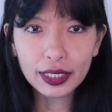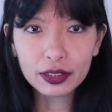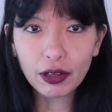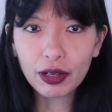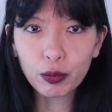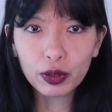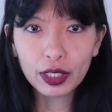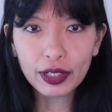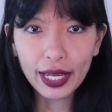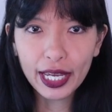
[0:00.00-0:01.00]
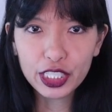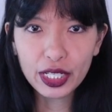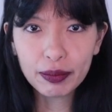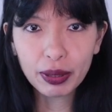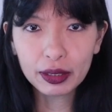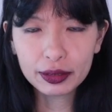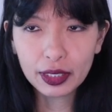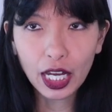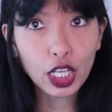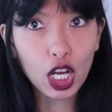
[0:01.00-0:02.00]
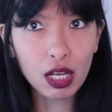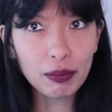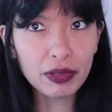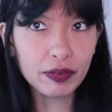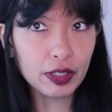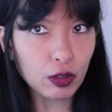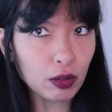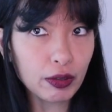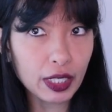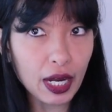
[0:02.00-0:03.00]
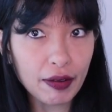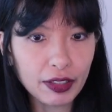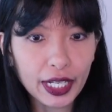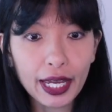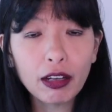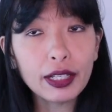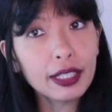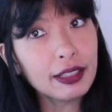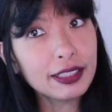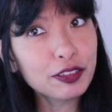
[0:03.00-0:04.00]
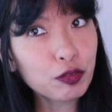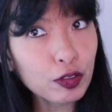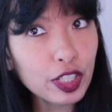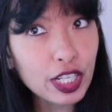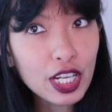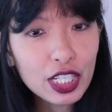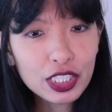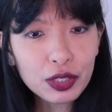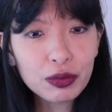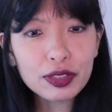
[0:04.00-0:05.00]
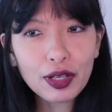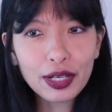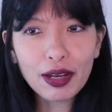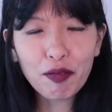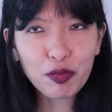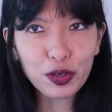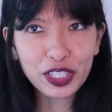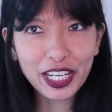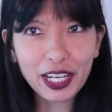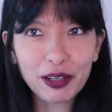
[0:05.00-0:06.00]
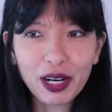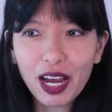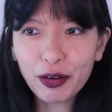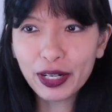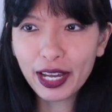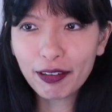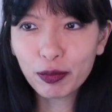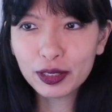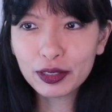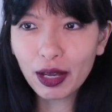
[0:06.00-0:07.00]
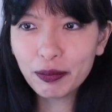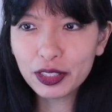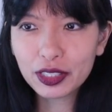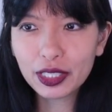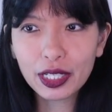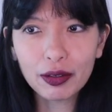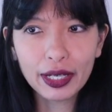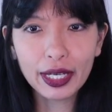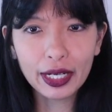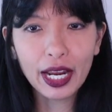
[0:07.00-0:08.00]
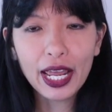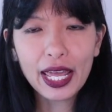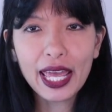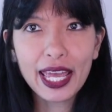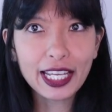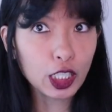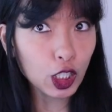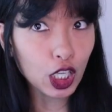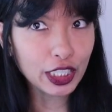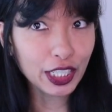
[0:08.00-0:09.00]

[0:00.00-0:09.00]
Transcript: Get started, we'll go to edge impulse dot com. If you don't already have an account, it is free to sign up for an account. I already have one, so I'm just gonna go ahead and log